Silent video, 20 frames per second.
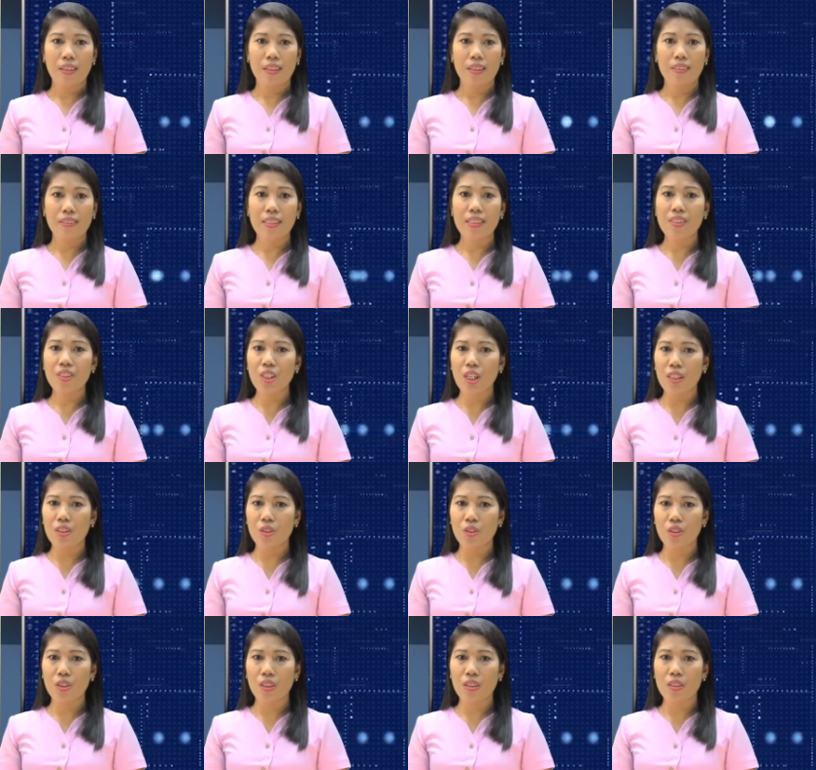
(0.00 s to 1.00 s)
In
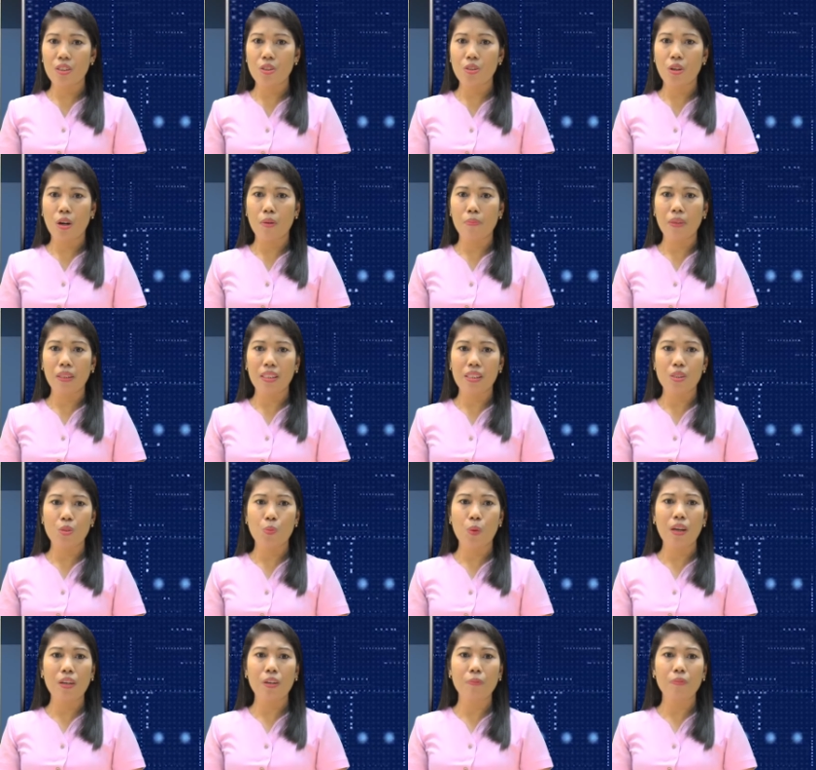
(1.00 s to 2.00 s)
digestion, the stomach
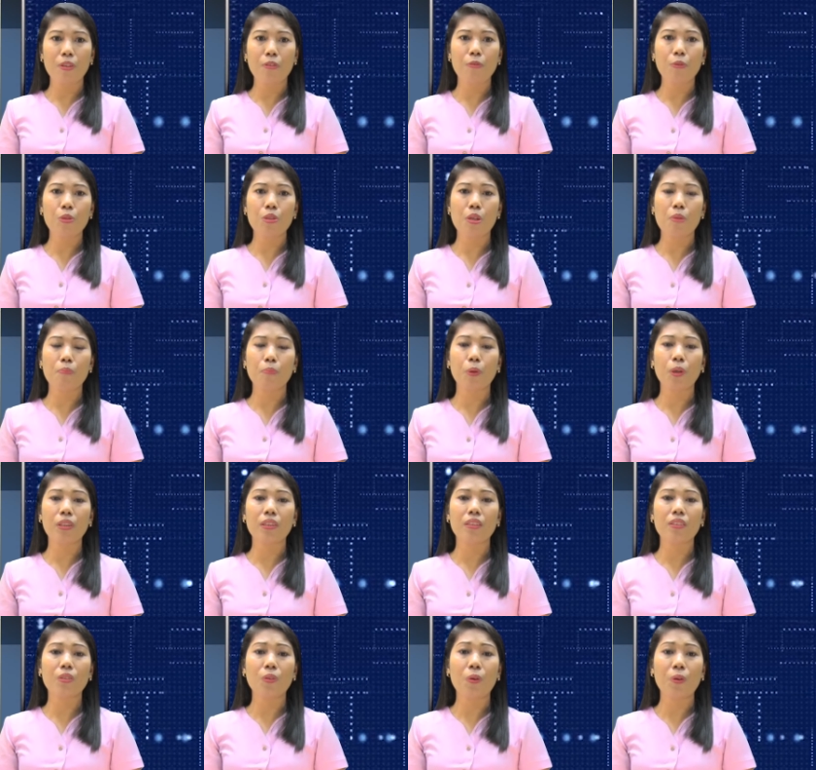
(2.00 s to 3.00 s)
is one of the most important